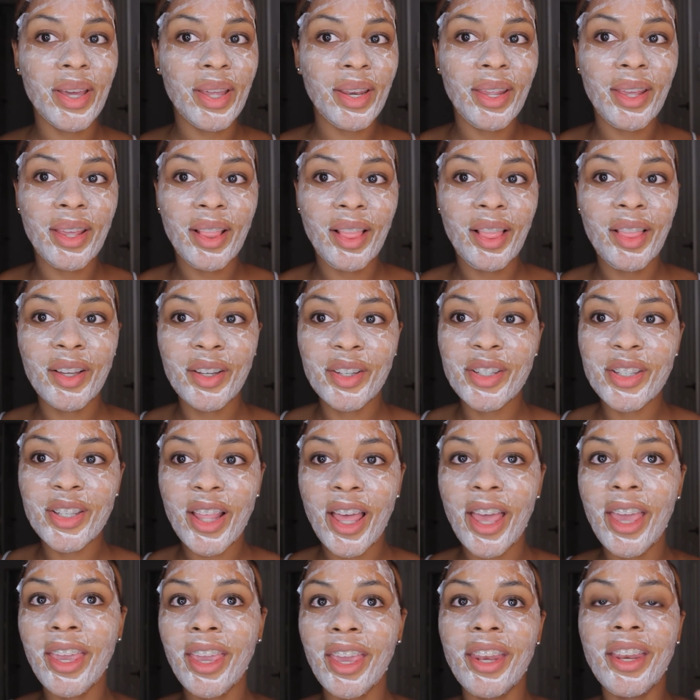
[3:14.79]
it looks
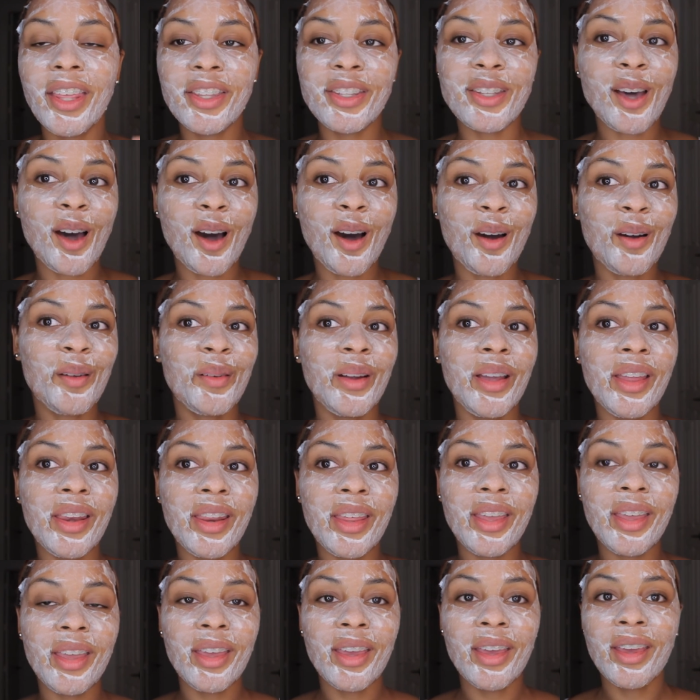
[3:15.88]
like and it's
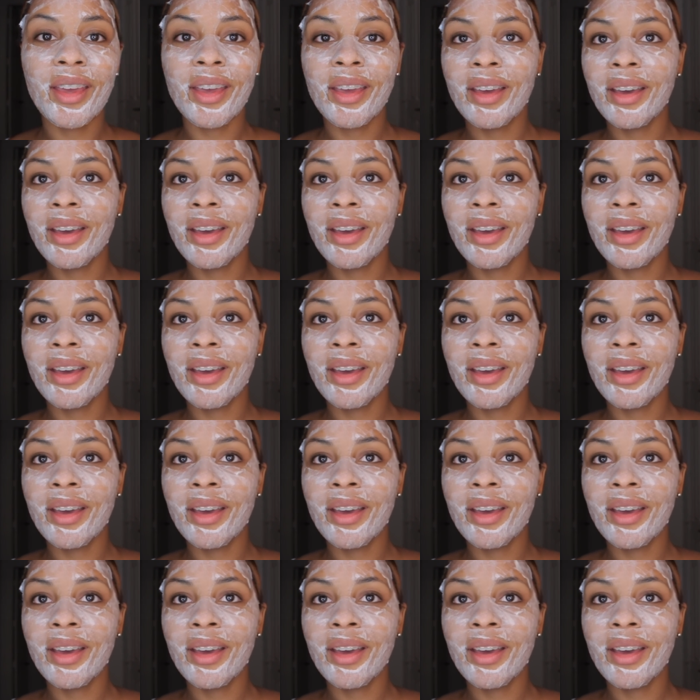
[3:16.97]
already